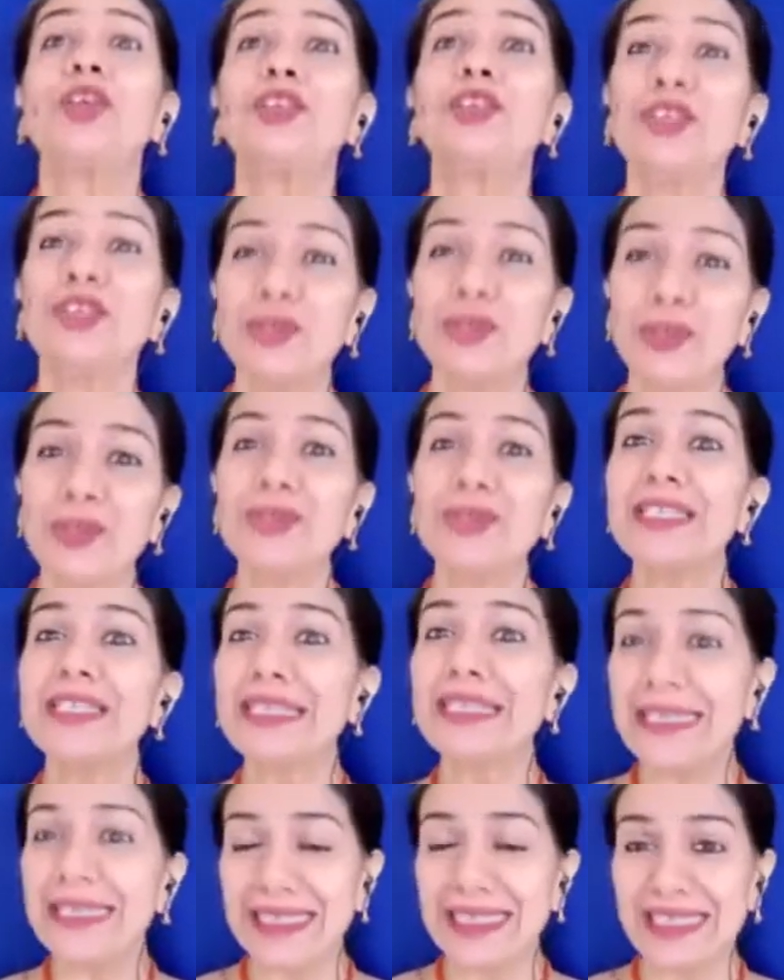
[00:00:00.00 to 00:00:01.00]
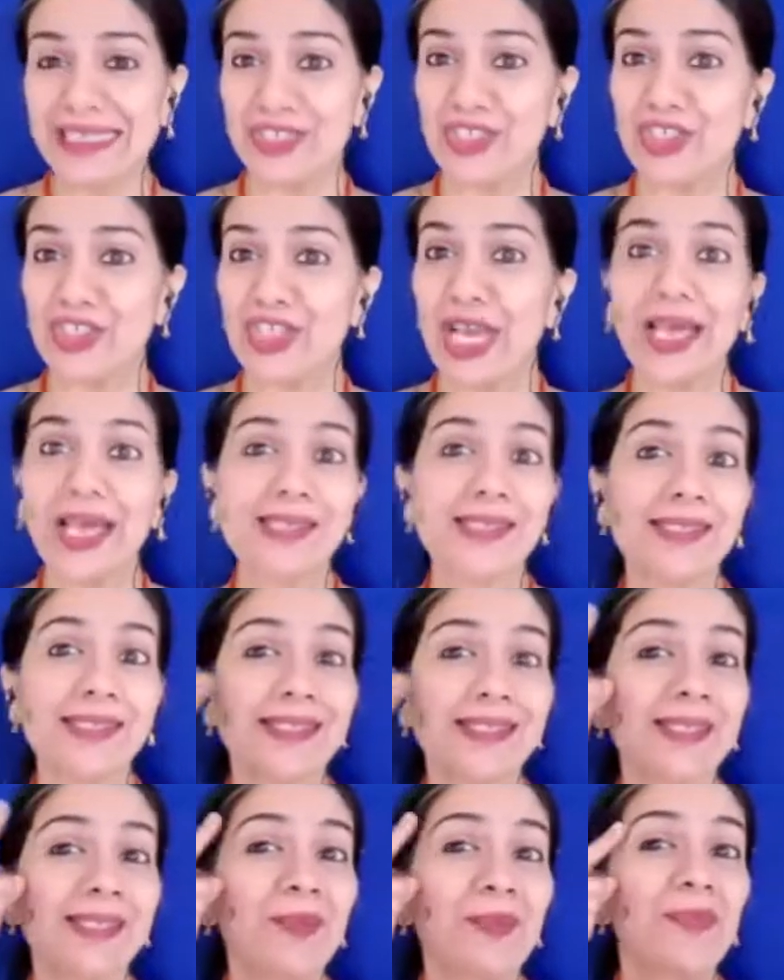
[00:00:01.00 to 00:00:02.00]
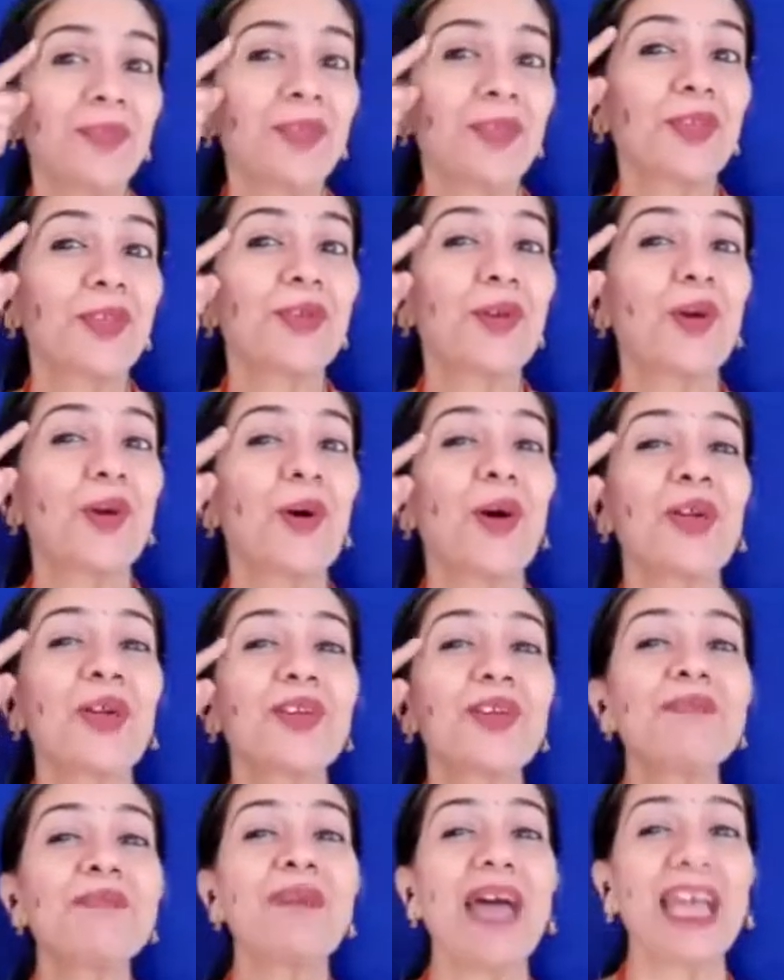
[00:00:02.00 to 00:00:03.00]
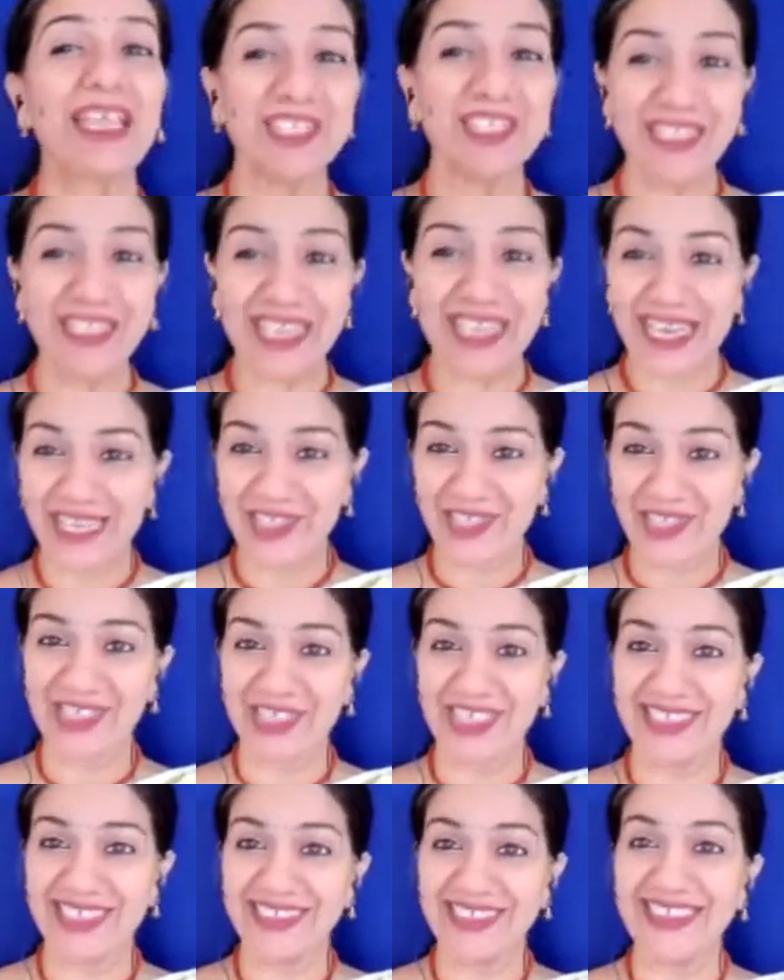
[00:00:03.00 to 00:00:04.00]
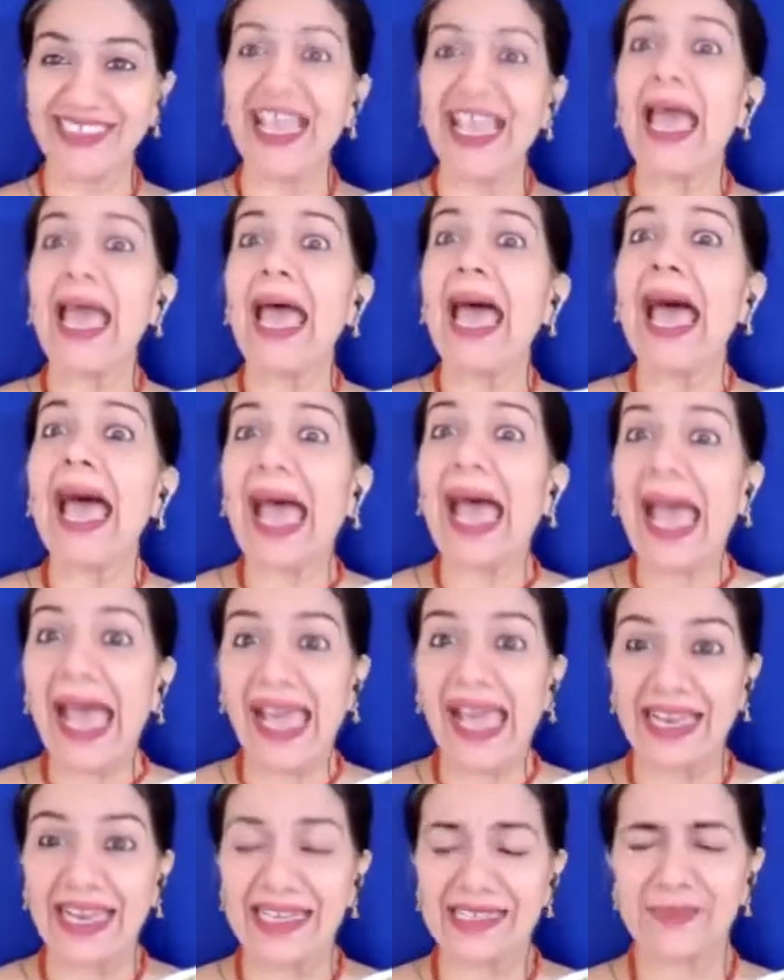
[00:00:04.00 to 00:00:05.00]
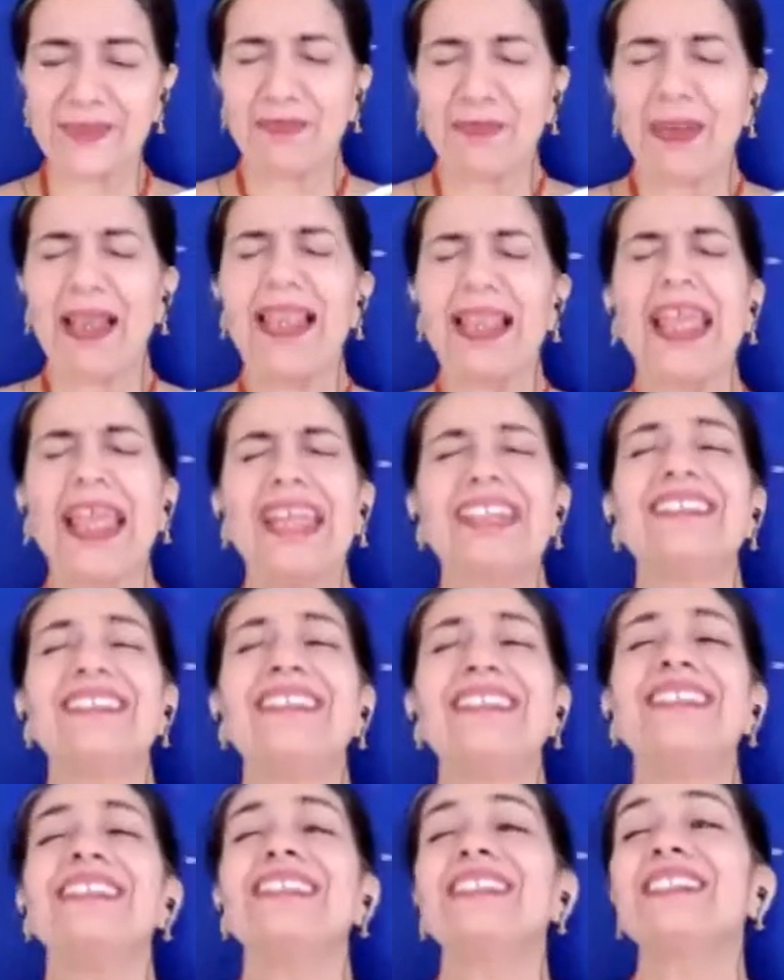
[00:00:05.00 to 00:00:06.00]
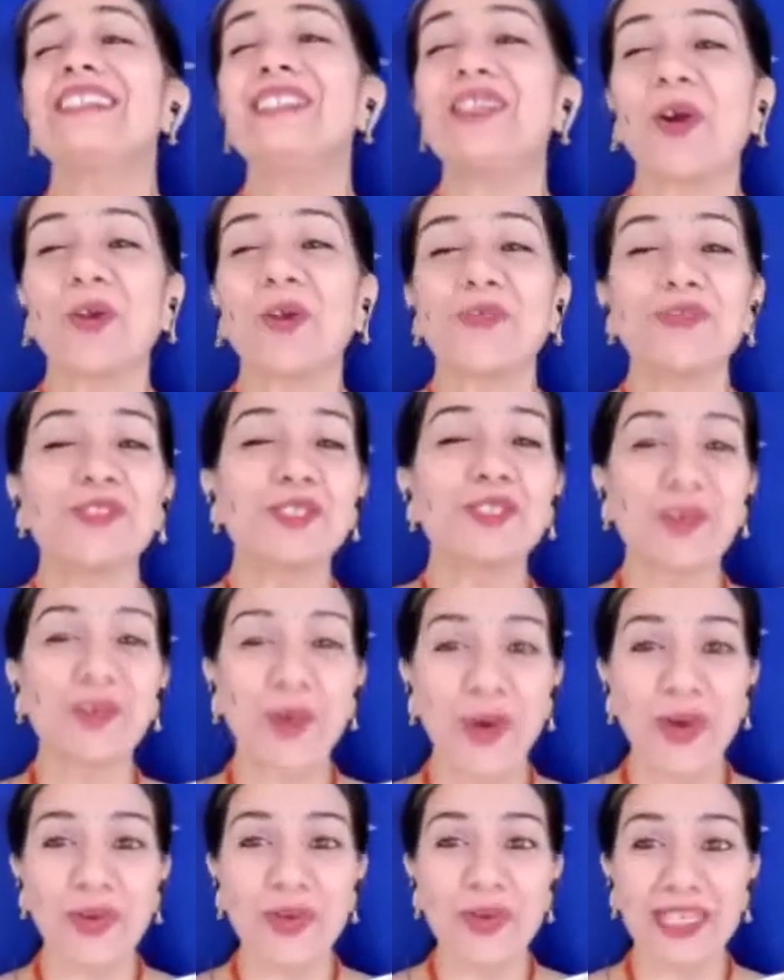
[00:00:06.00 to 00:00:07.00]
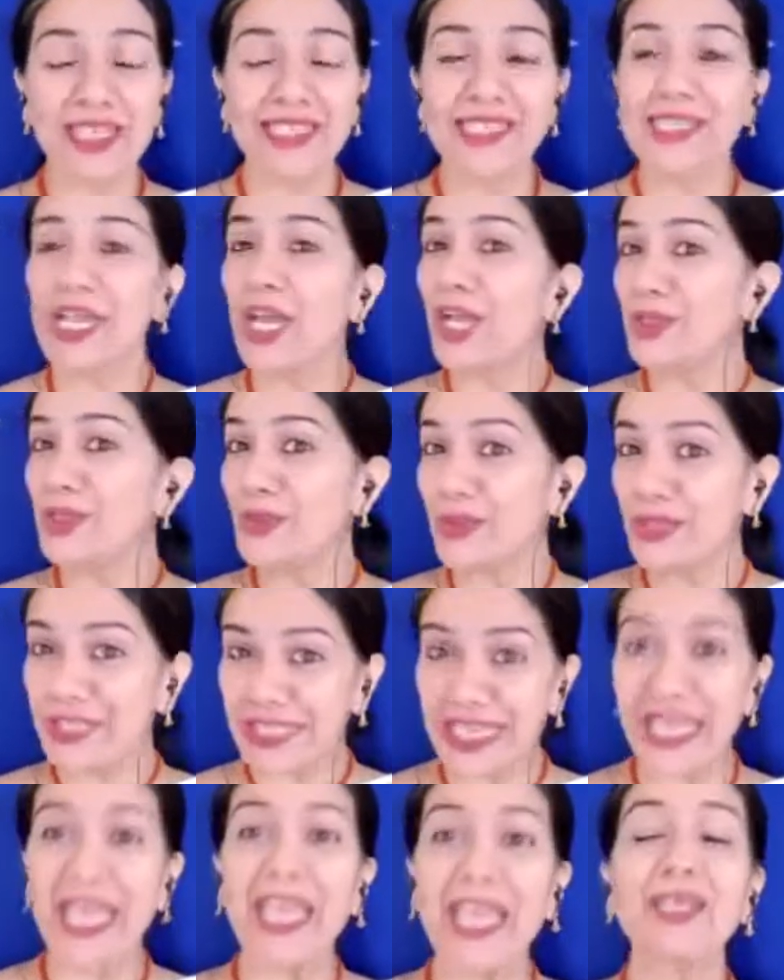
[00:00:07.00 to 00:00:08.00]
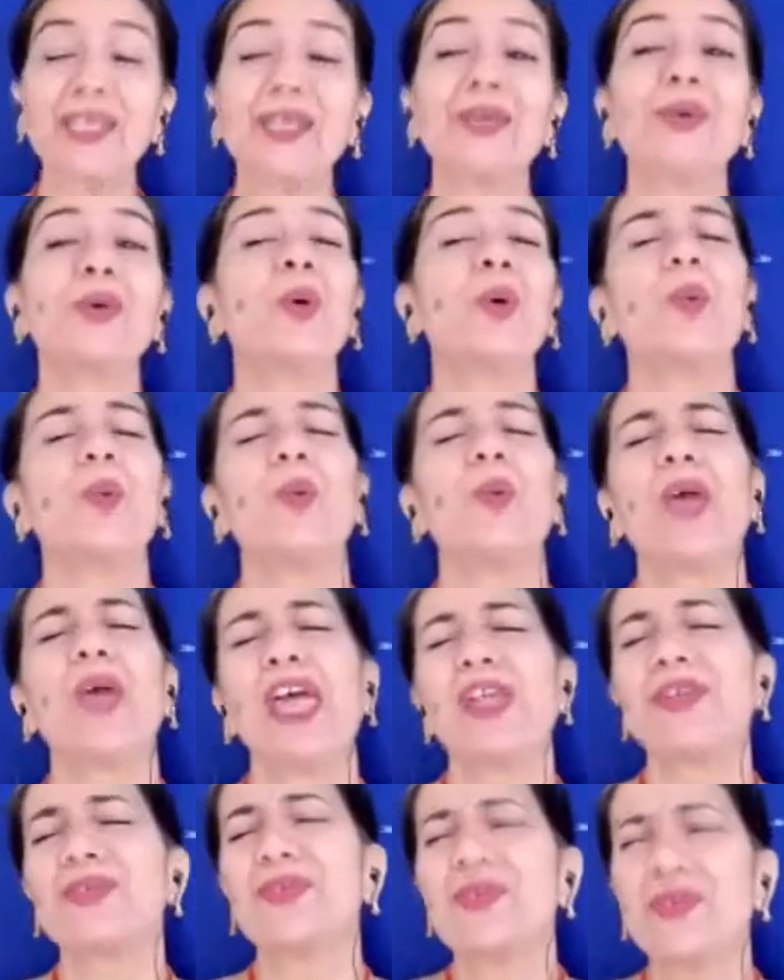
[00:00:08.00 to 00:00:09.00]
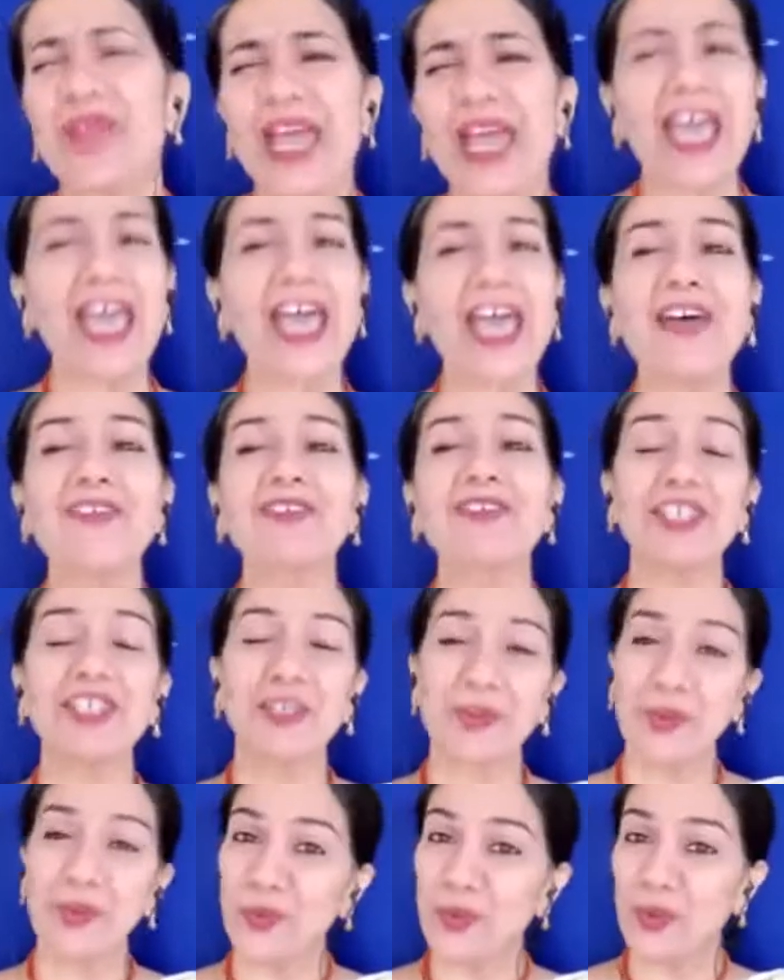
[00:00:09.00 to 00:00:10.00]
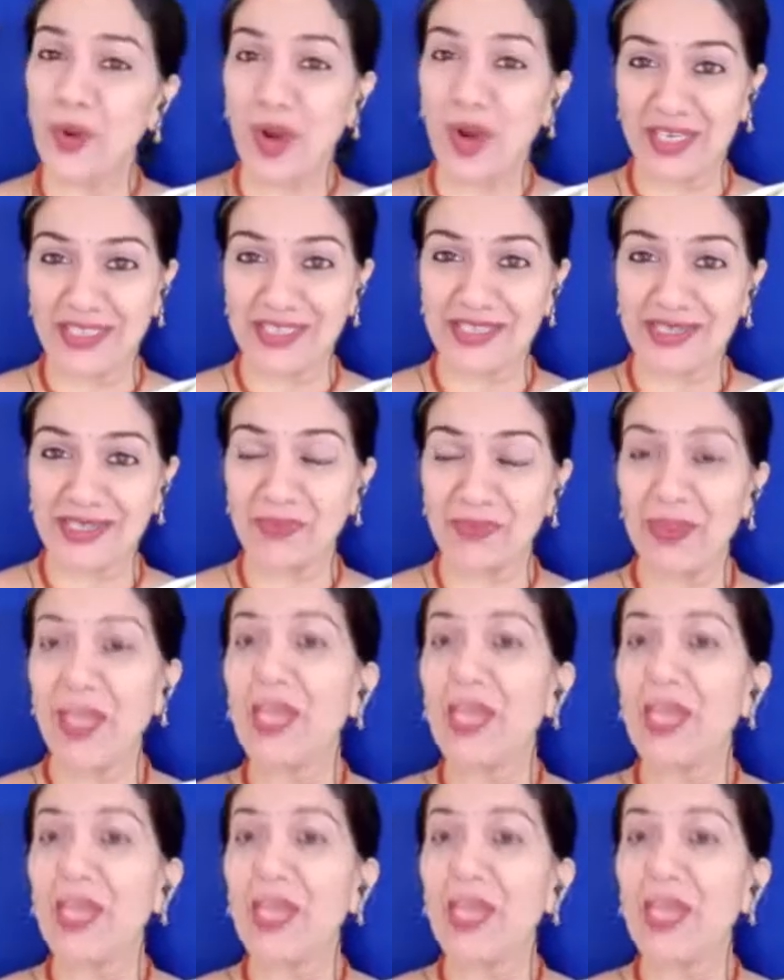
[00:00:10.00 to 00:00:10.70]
You need just your imagination and plenty of stories to take you wherever you want.